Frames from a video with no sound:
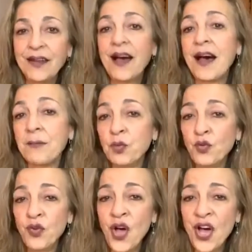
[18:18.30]
I
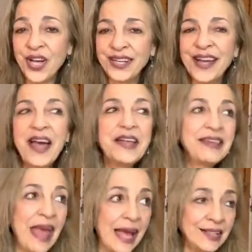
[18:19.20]
move on.
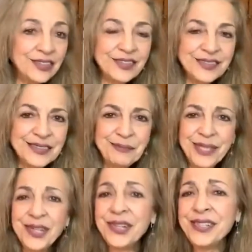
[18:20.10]
Next,
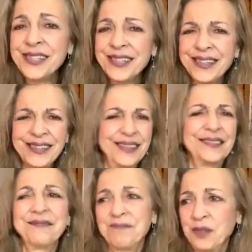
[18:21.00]
because
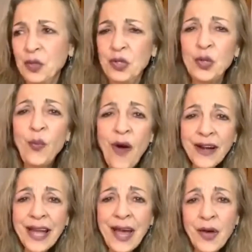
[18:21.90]
you walk
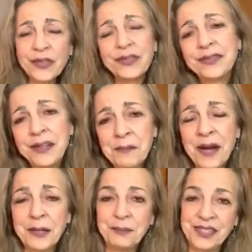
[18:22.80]
out, there
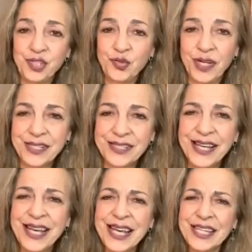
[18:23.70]
might be stress.
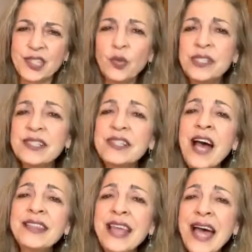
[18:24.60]
So it's
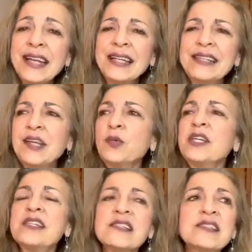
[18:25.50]
not that there
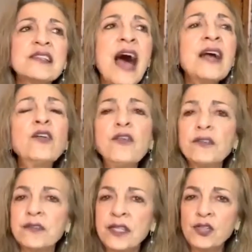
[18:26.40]
is lack of
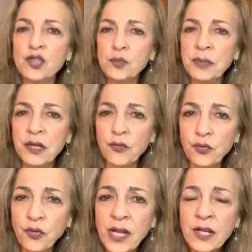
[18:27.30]
things to be
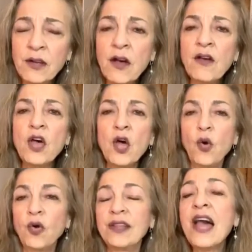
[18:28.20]
afraid of
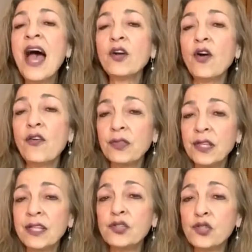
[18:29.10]
or lack of
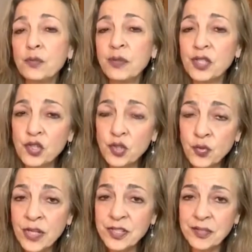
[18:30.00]
things to be
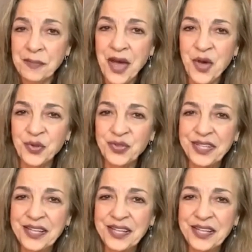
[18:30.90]
stressed about,